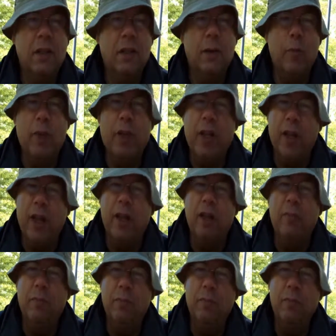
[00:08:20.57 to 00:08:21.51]
But
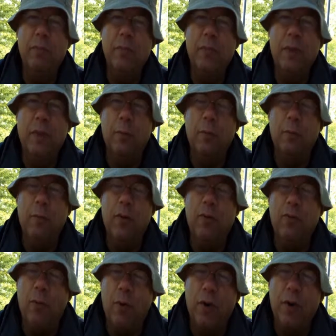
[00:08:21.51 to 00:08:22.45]
again,
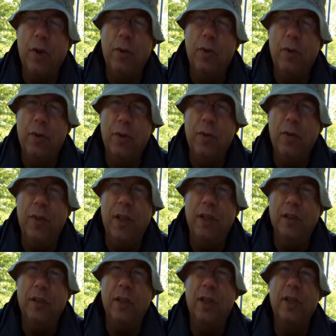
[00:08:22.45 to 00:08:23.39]
before you do
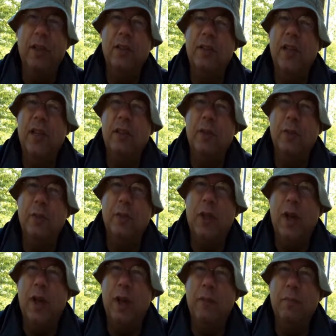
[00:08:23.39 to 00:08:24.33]
these things, take some
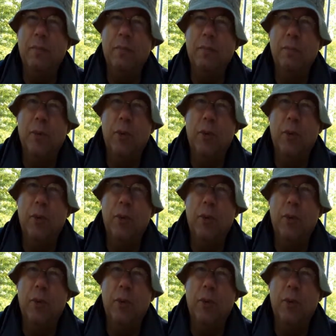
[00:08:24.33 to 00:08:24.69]
time,